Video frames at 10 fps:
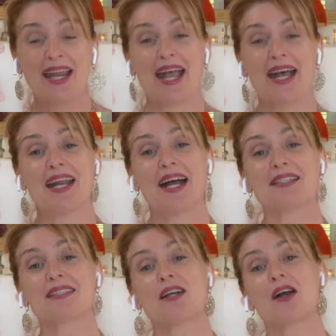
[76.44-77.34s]
And
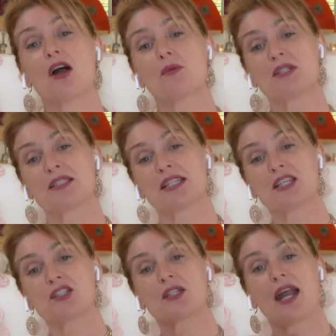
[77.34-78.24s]
as that
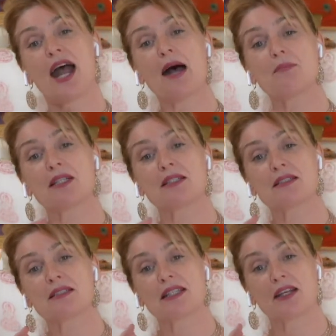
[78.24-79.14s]
harmonization
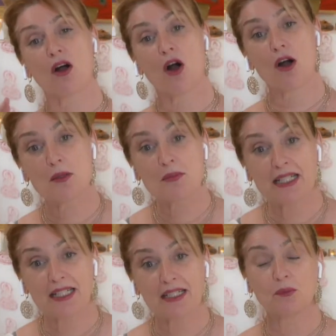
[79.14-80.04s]
happens, that
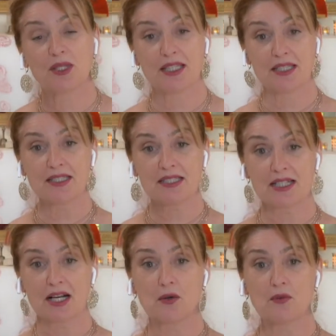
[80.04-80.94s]
harmony within the
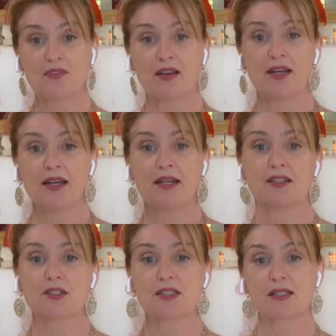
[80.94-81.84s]
self,
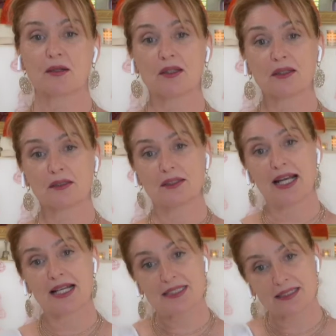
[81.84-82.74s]
there's
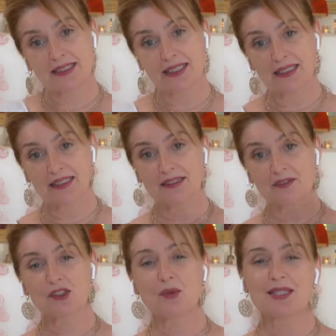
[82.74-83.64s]
less leak.
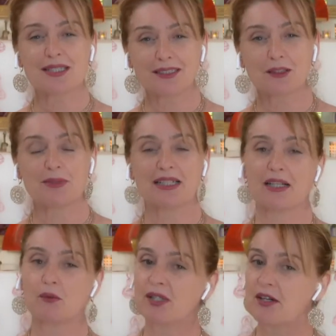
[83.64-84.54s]
There's always a little bit,
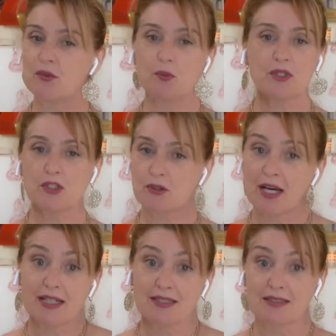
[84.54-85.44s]
like whenever we're
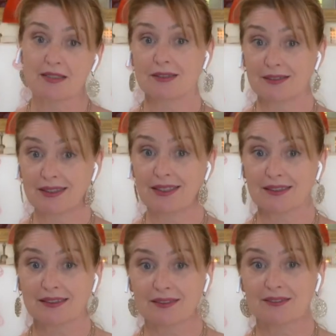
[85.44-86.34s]
stressed, there's a leak,
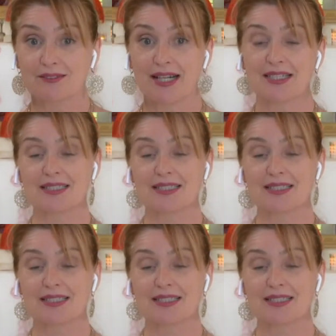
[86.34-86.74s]
right?